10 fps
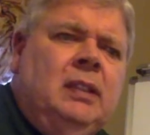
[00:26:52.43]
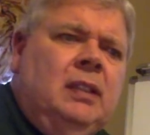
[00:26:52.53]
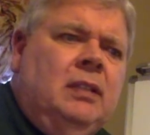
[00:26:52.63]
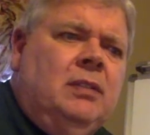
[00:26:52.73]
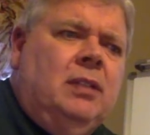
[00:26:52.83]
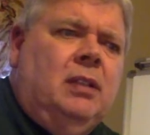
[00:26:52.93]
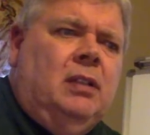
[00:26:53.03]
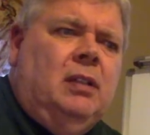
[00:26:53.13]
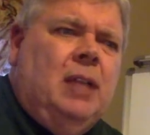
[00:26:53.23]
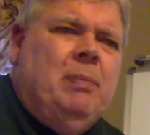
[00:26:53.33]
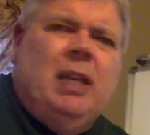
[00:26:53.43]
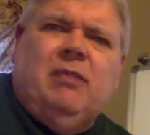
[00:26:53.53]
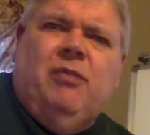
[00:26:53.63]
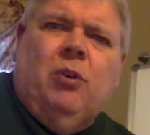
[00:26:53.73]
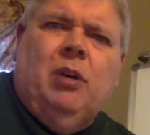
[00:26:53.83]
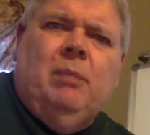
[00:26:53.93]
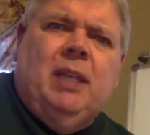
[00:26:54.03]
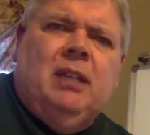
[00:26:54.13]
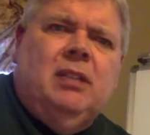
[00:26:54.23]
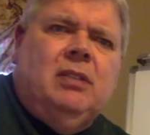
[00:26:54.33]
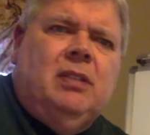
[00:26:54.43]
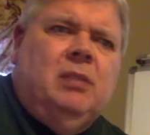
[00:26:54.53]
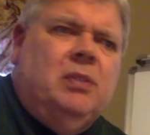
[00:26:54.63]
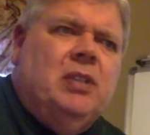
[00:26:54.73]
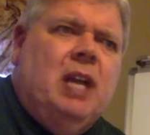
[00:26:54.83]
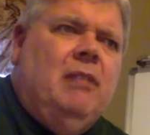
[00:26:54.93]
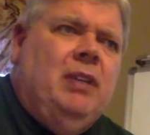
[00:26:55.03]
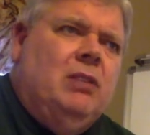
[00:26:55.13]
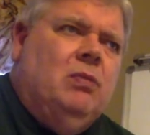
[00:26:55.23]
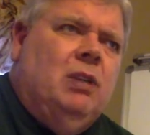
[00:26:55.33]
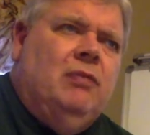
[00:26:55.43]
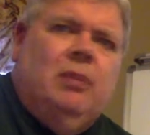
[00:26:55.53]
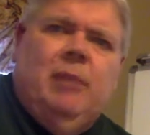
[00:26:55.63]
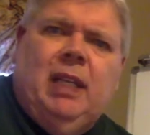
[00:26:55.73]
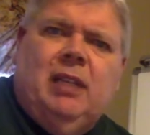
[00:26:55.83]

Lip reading: So I picked Ford because it was an obvious one for me.